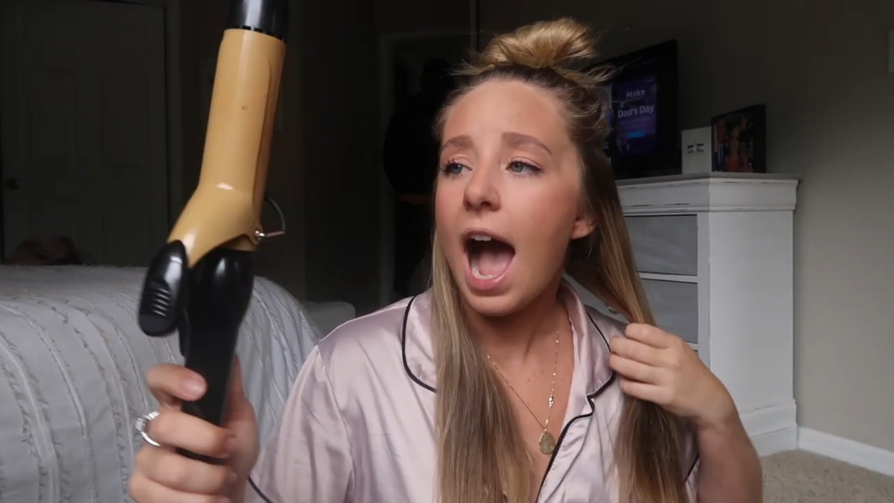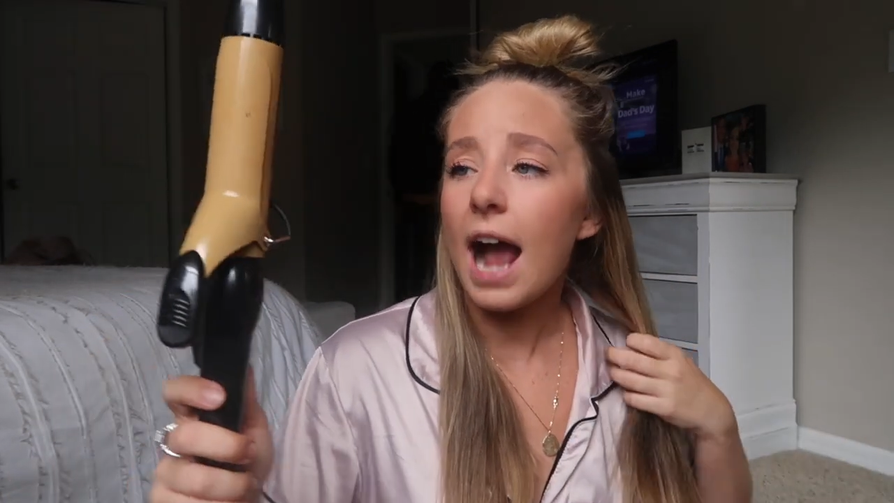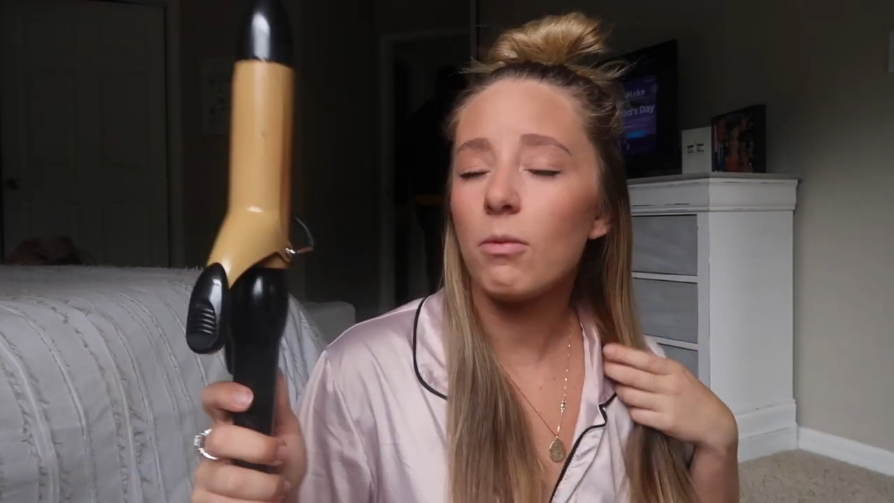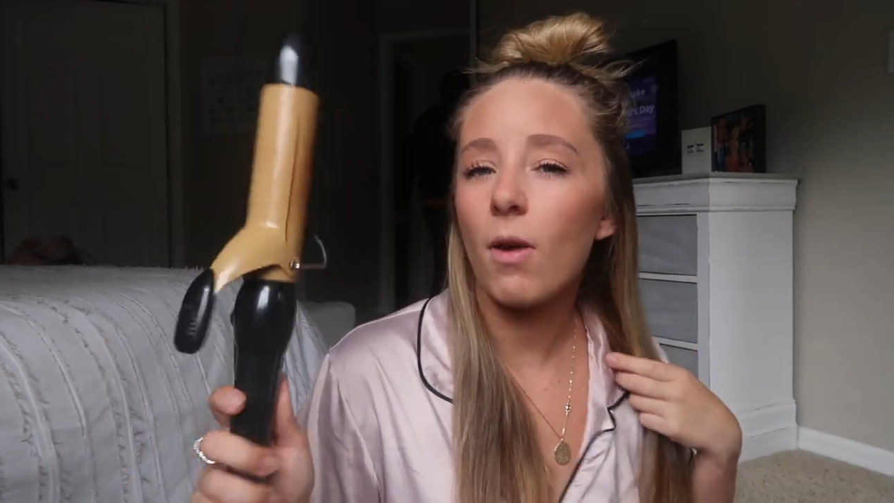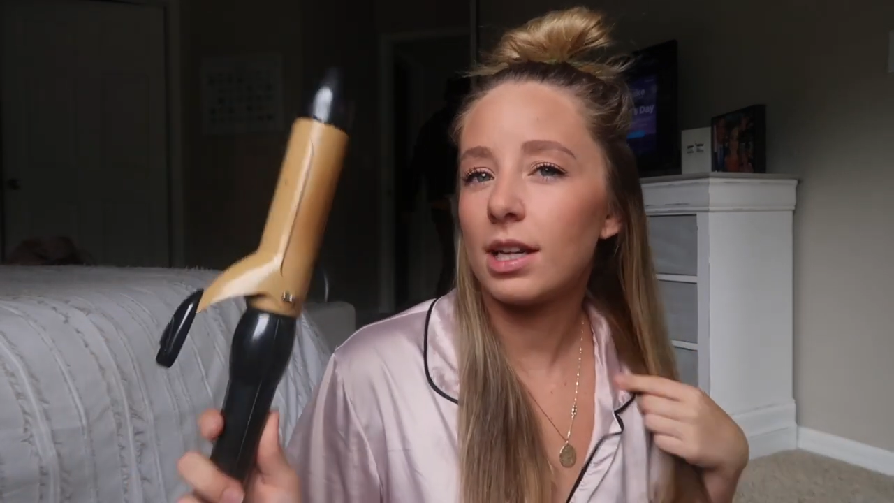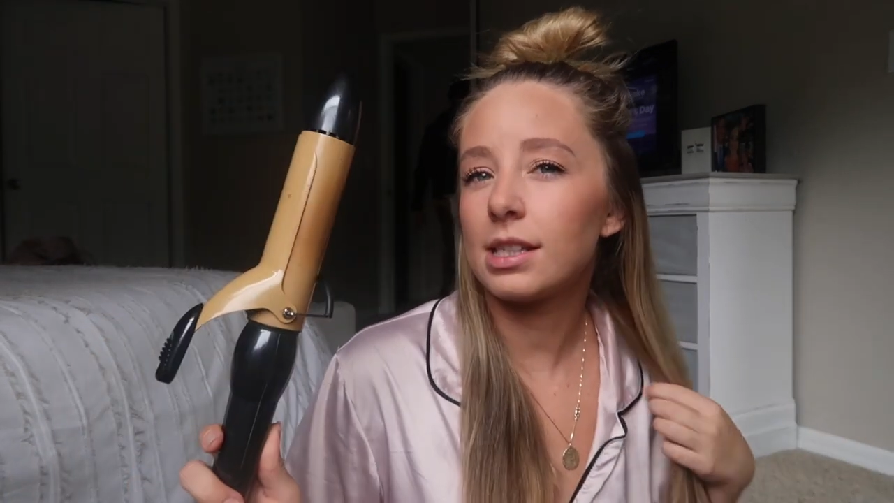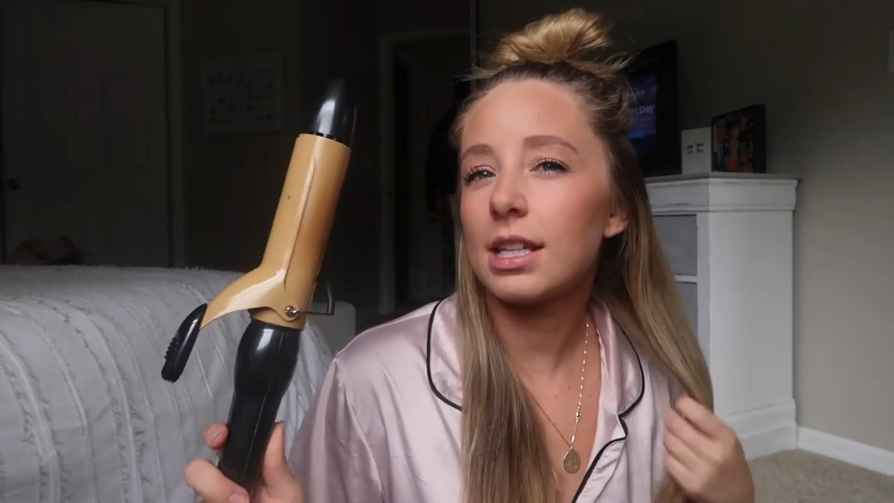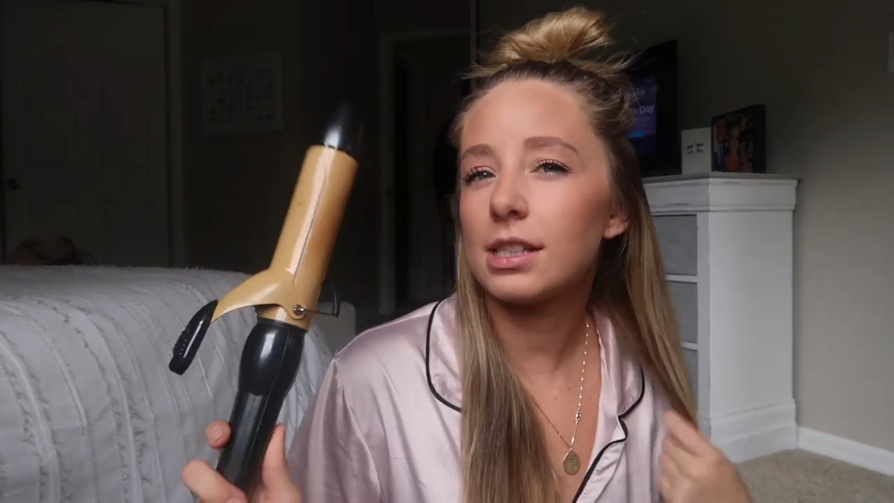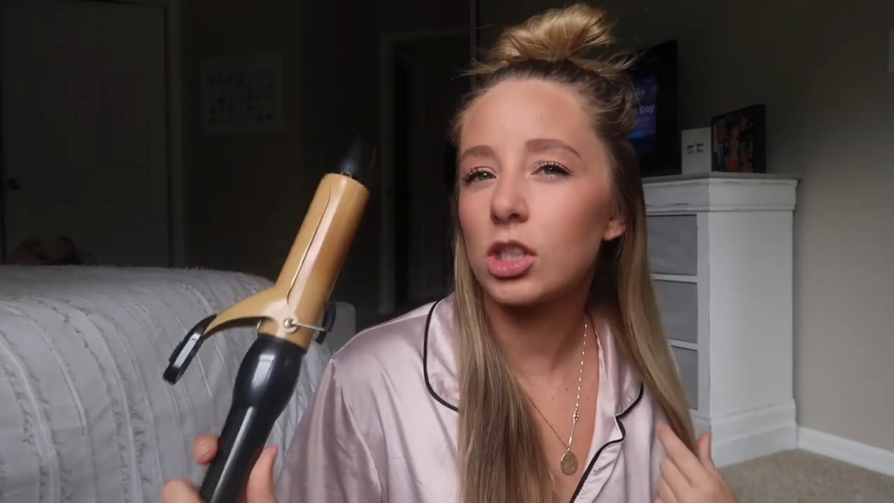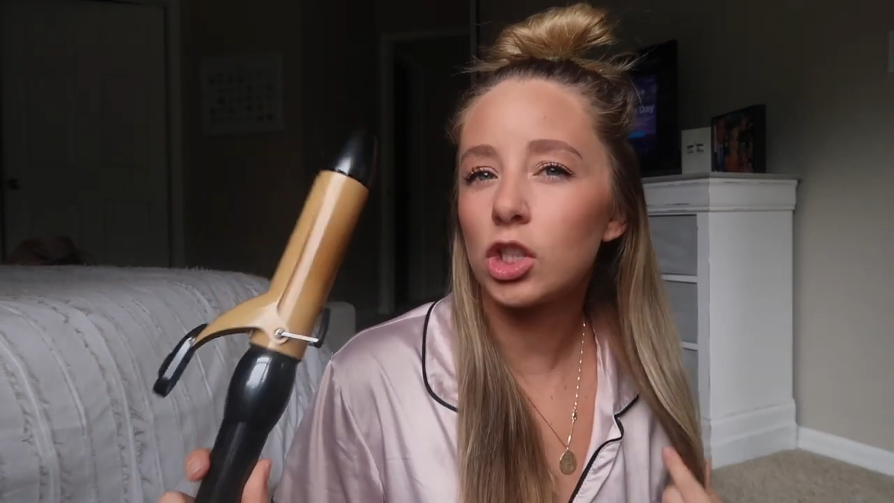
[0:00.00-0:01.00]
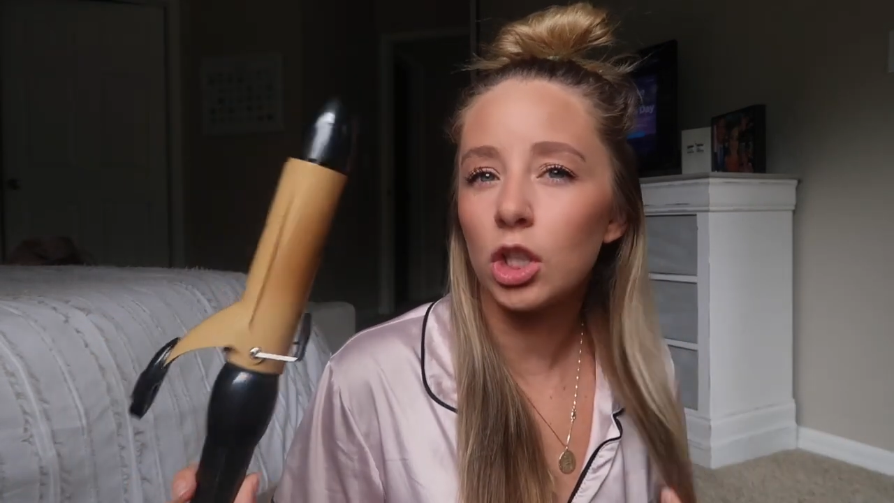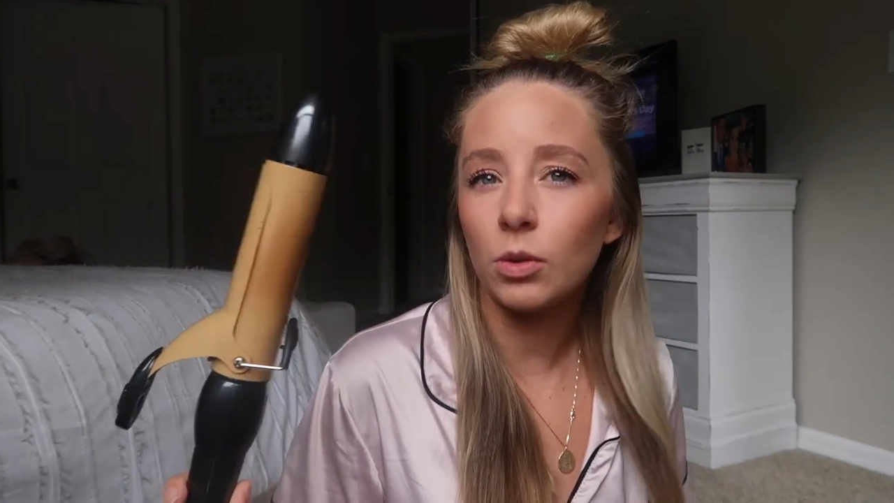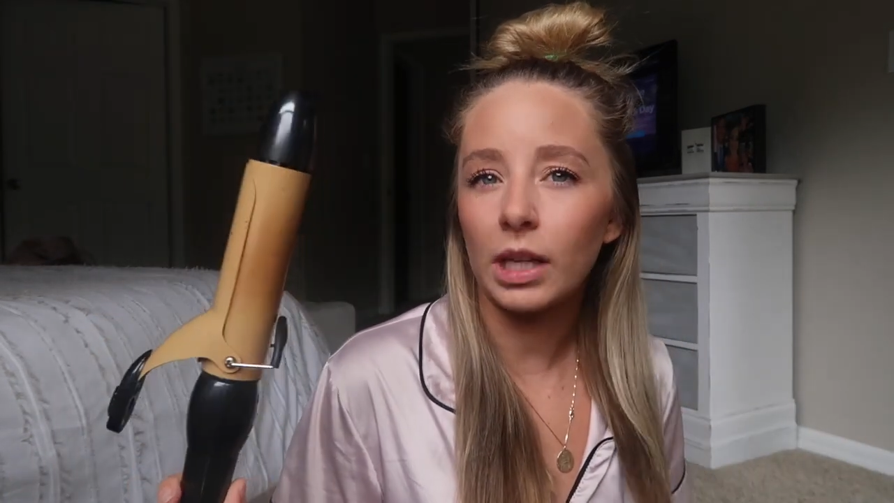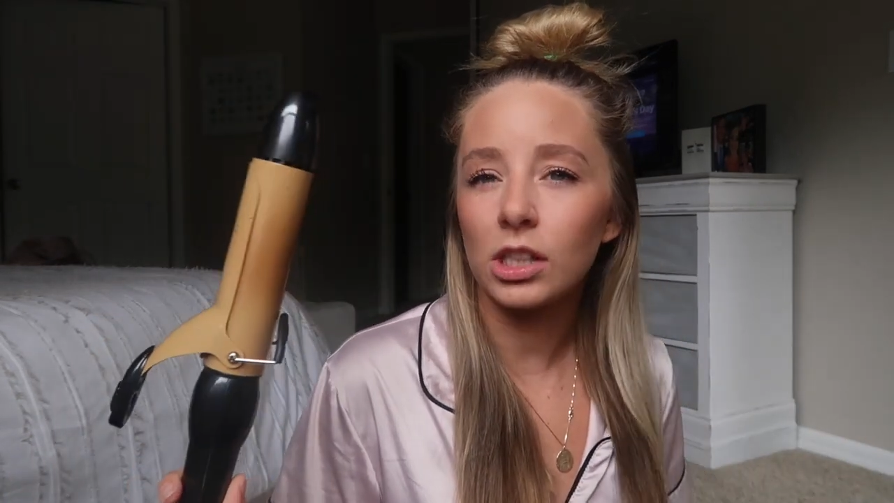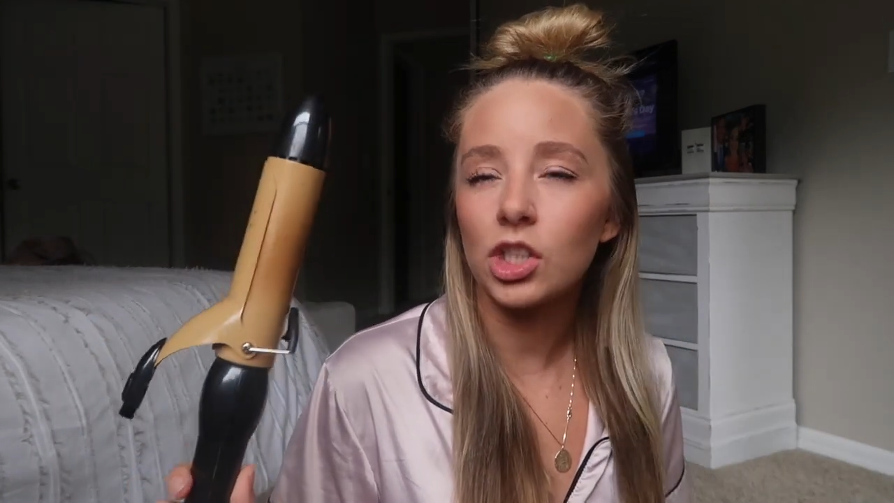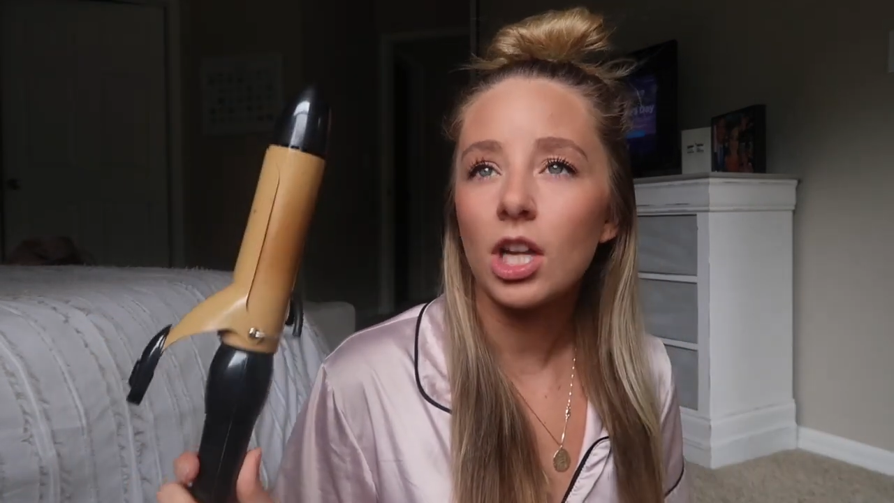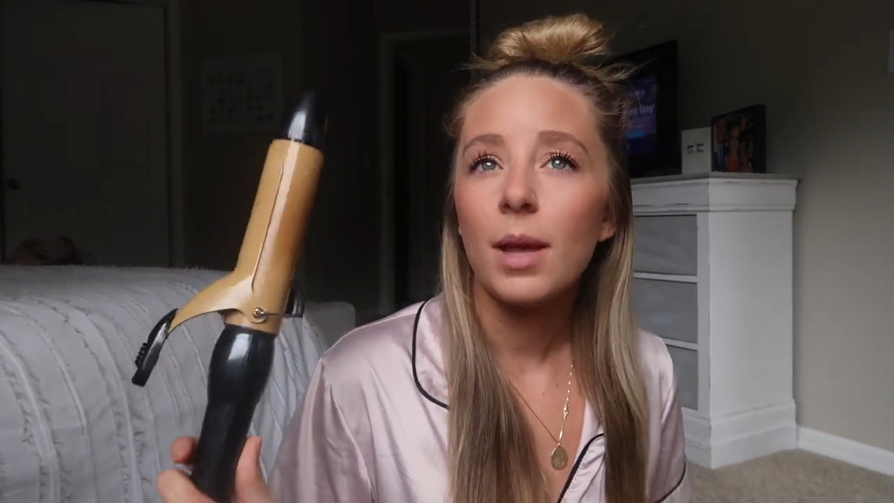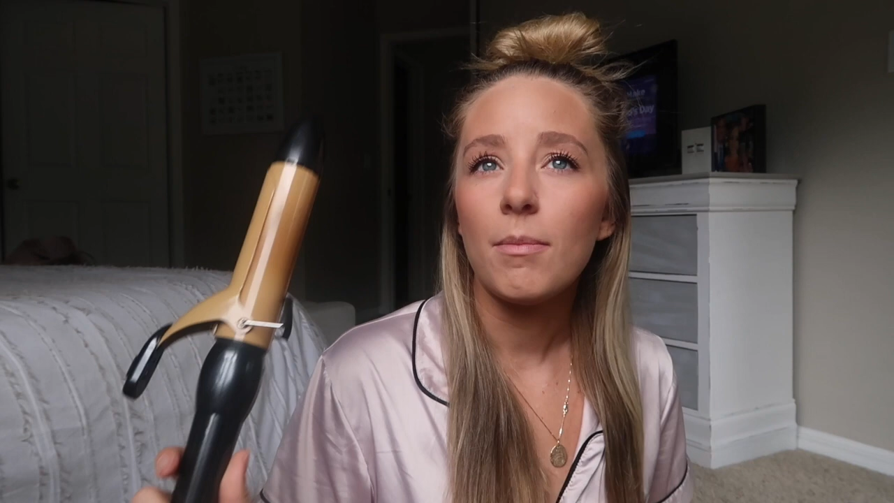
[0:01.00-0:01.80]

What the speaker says: I want to say it's a 2-inch,